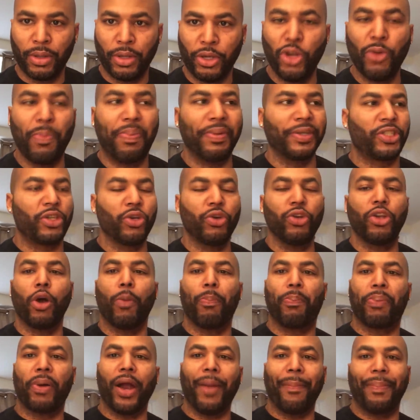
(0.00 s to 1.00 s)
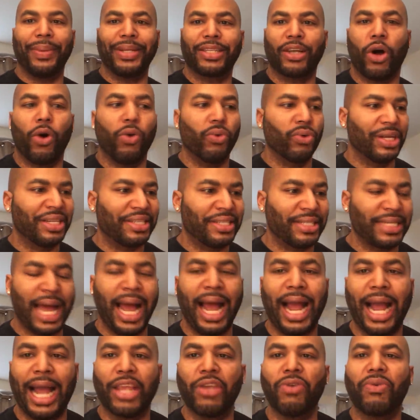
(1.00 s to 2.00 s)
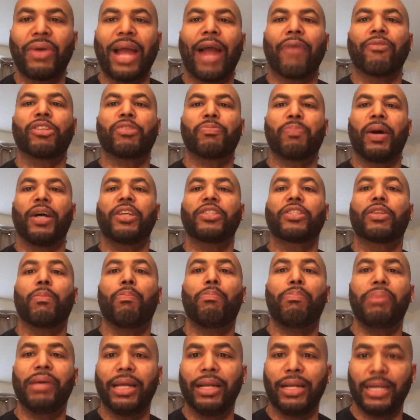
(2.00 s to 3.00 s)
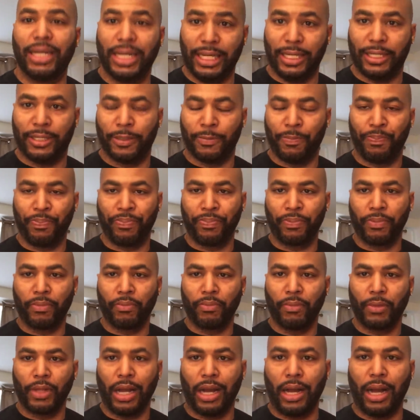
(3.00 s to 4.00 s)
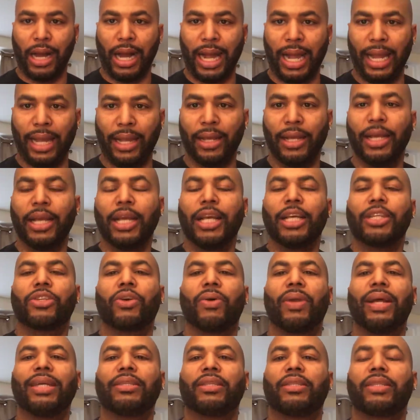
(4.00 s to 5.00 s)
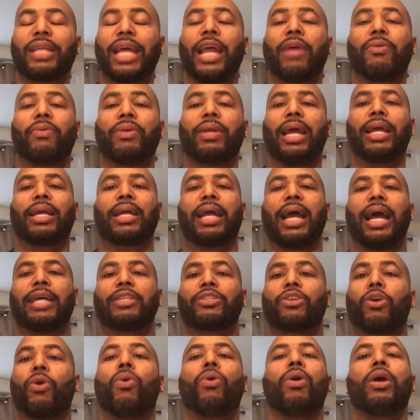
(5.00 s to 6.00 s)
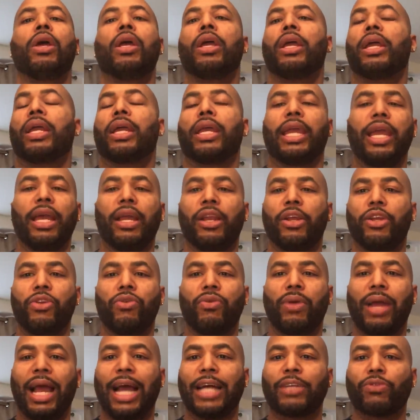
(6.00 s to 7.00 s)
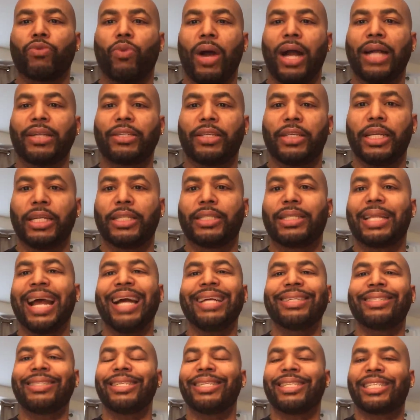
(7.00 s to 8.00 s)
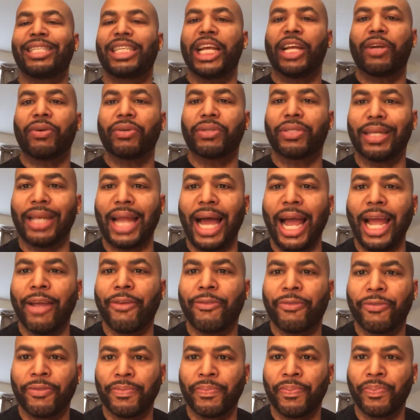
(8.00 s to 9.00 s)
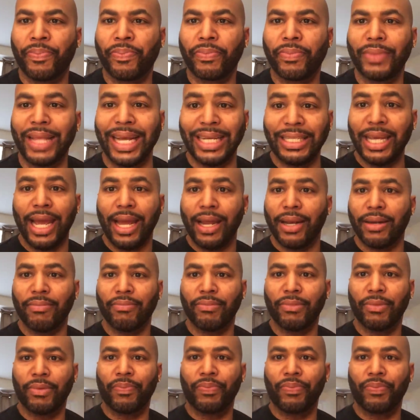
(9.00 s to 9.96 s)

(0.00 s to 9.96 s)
You pursue your purpose on the side. You got responsibilities. All right? So that's the thing with that, guy. So any of you guys watching this, that's the secret to life. That's it.